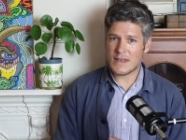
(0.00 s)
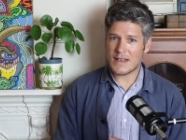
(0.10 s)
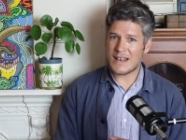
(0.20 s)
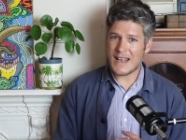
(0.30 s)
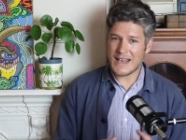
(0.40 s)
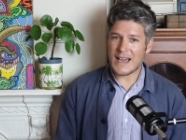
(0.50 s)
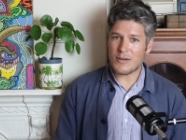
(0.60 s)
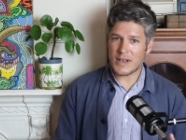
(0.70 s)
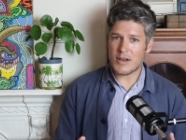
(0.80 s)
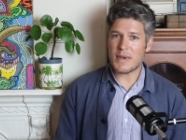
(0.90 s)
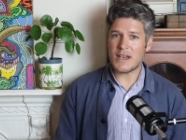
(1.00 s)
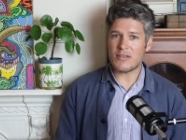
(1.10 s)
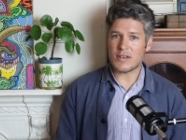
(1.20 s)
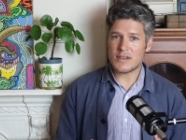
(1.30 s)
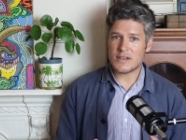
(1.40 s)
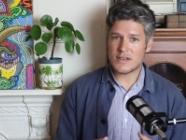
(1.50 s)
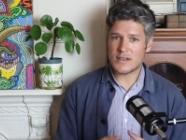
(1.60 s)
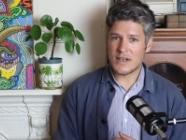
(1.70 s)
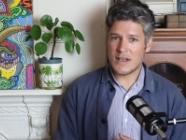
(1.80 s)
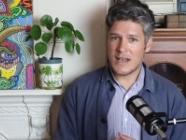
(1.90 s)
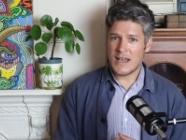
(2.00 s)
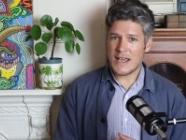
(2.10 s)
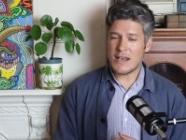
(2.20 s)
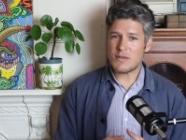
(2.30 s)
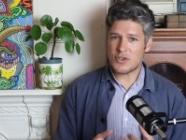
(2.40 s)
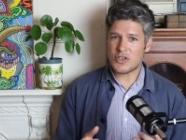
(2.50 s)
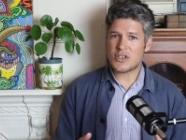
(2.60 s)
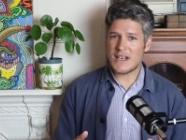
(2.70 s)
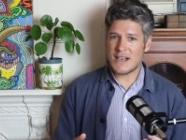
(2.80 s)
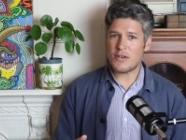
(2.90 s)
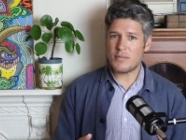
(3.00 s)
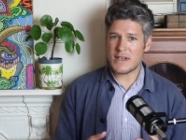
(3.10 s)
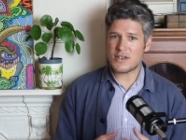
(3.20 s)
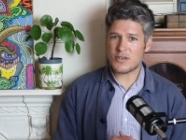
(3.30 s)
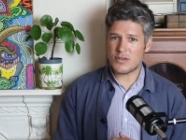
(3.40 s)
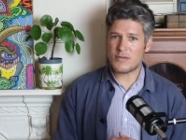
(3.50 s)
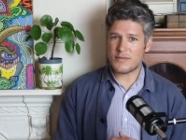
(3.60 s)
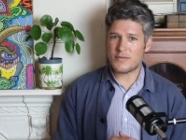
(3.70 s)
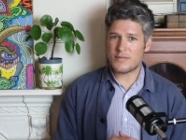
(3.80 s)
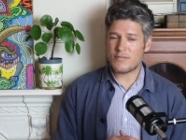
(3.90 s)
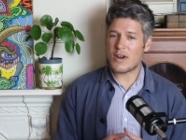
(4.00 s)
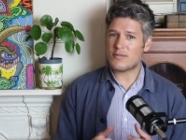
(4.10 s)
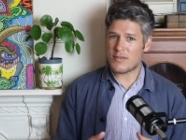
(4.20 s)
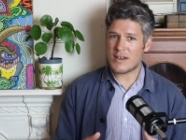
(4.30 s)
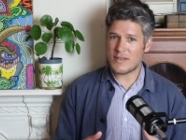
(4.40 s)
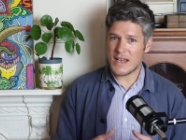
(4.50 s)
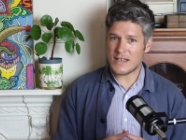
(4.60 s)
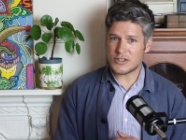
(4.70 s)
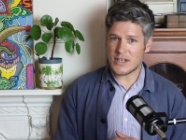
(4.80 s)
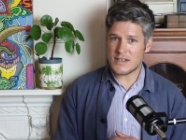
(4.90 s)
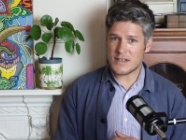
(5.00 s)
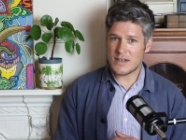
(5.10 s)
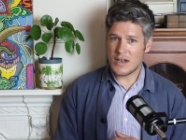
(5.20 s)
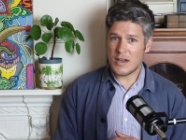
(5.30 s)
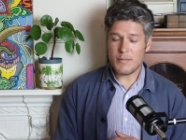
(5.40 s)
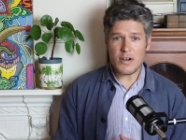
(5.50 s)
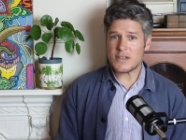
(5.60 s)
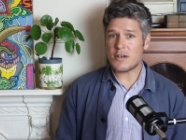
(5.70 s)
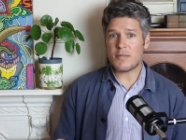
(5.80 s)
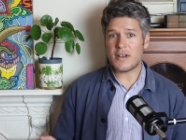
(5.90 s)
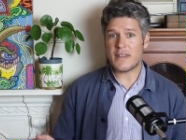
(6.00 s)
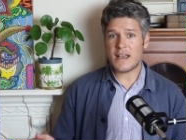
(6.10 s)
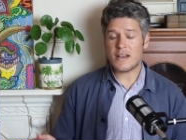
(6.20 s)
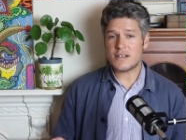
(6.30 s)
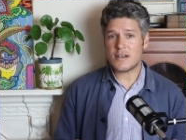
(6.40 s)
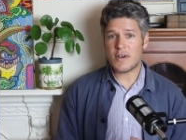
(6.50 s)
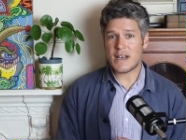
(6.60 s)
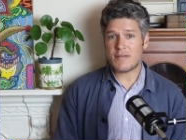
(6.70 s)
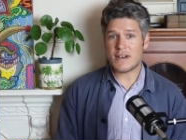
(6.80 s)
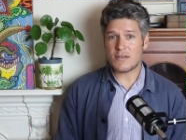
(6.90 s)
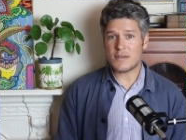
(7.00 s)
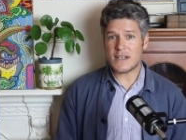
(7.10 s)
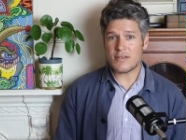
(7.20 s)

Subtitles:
layout and appearance. It was just a little bit sort of rough around the edges, but I don't mind that. I don't mind having a little dig